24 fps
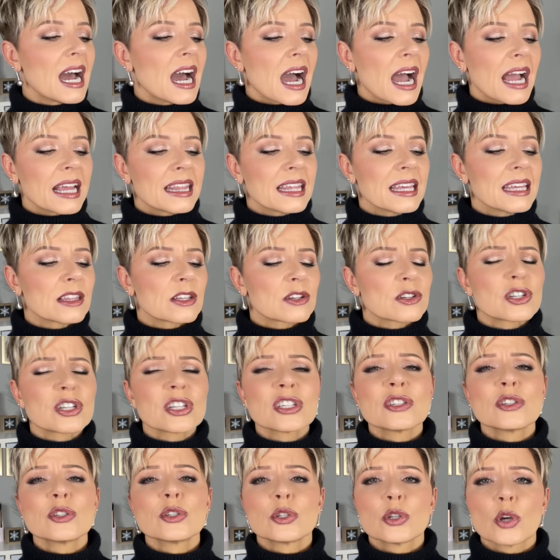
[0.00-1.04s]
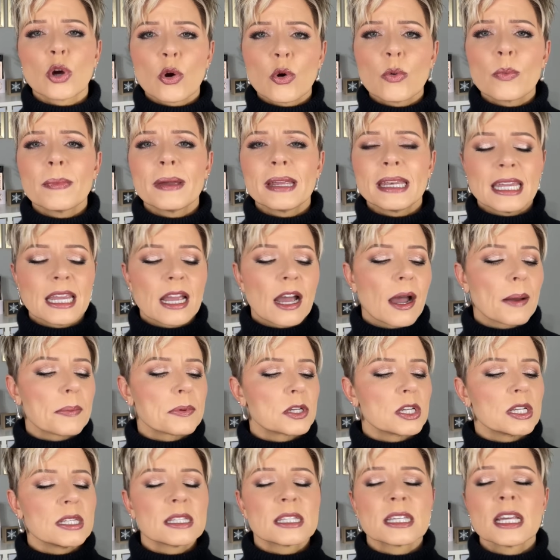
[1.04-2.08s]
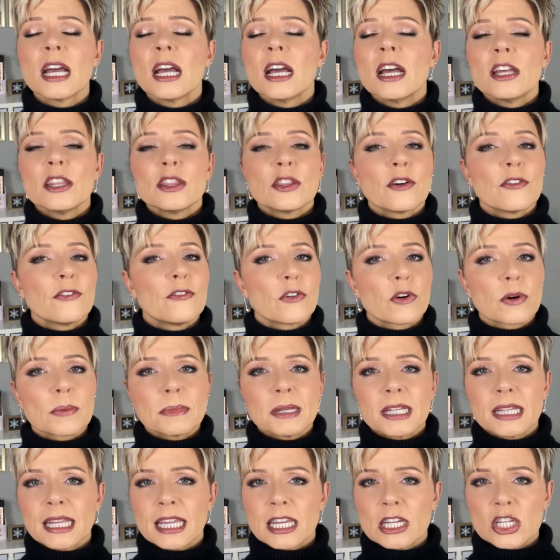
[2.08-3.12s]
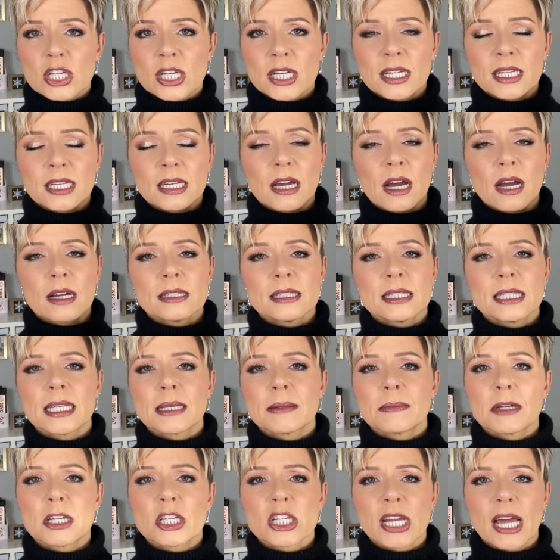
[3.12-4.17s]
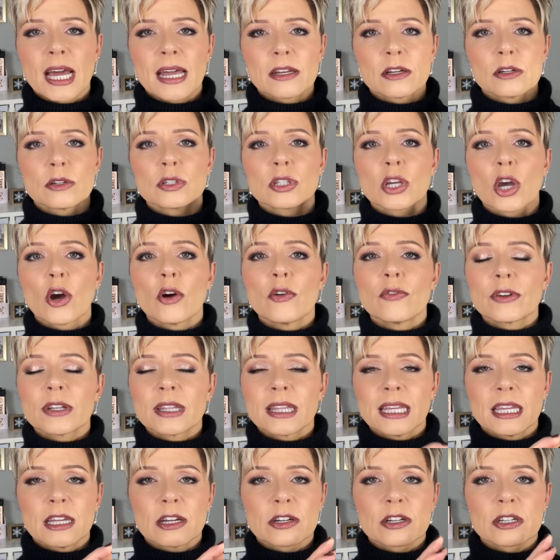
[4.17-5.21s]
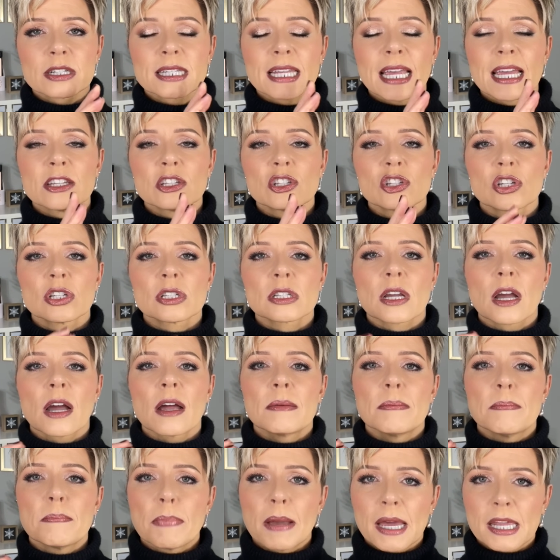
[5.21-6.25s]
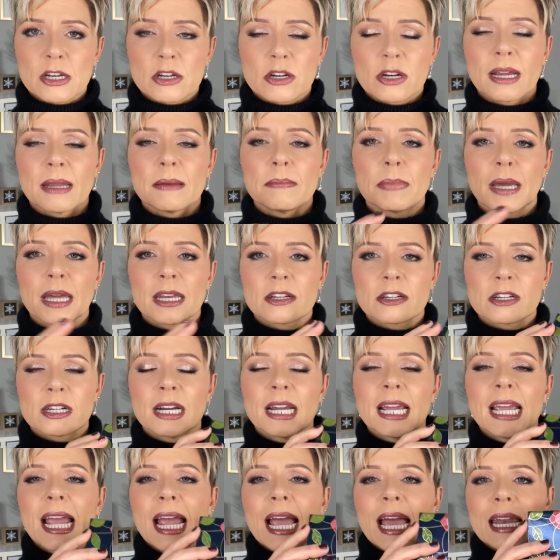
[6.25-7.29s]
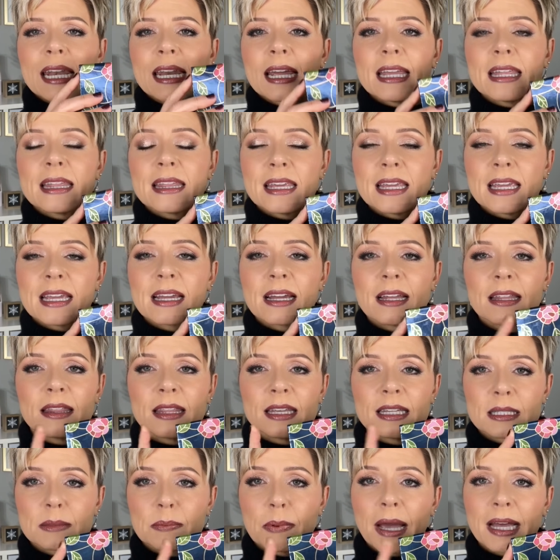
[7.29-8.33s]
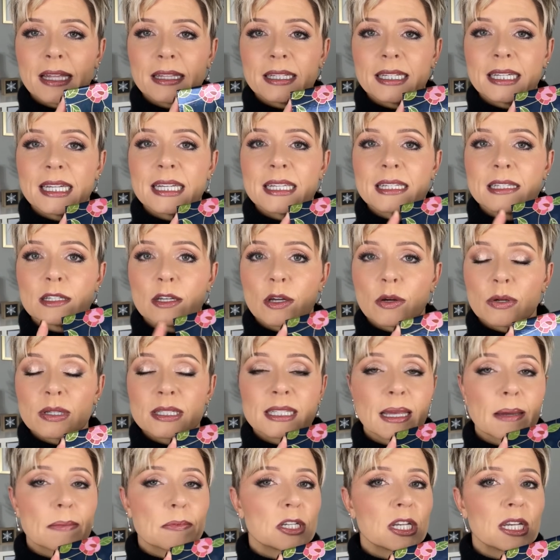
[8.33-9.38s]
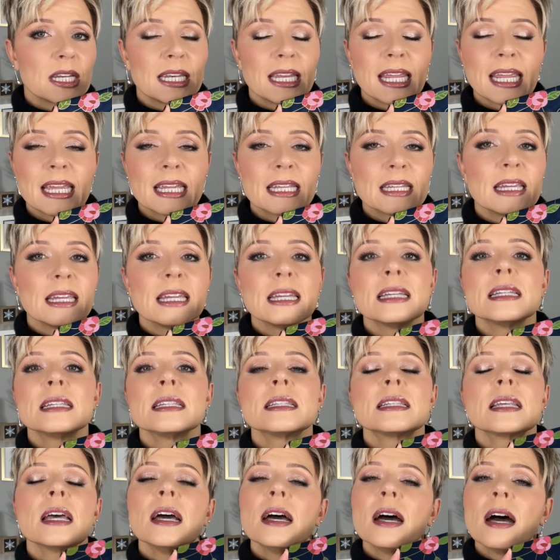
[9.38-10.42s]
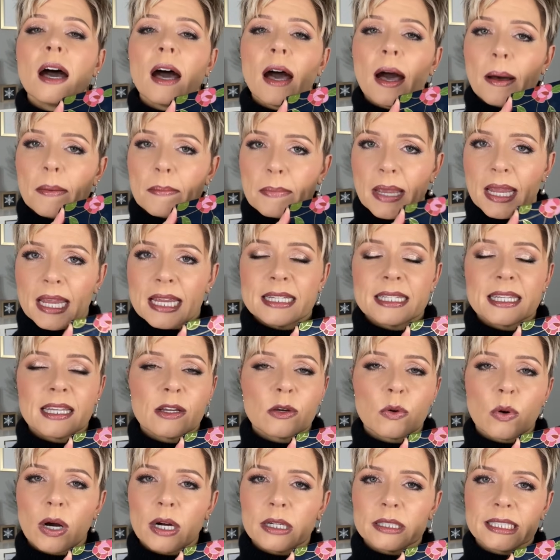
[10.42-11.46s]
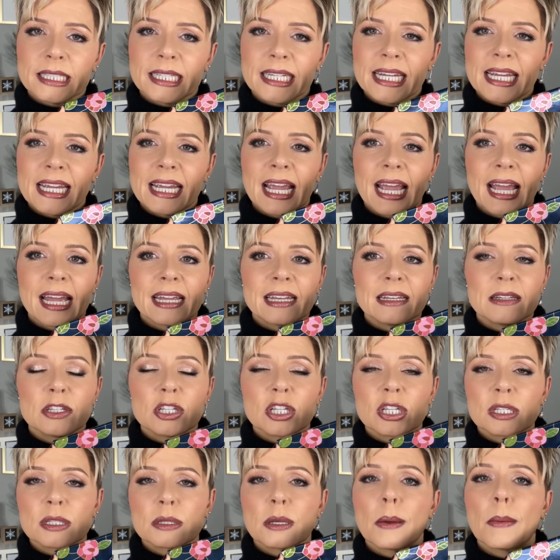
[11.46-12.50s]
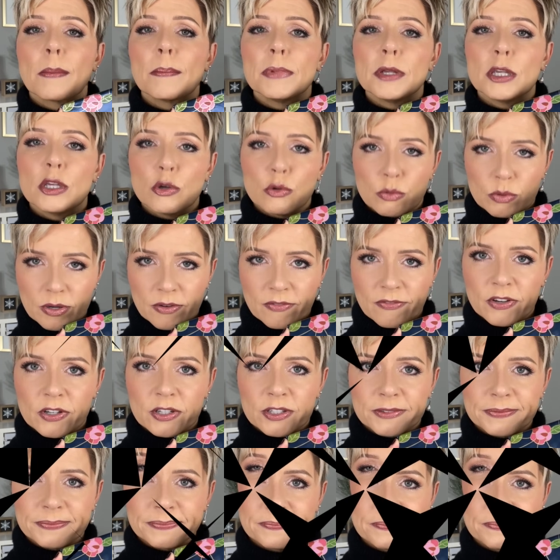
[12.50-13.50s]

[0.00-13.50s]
I think there's just so many options. The formulation on Sigma shadows over the years has just gotten better and better. And I think this palette is no exception. It is amazing quality and just beautiful.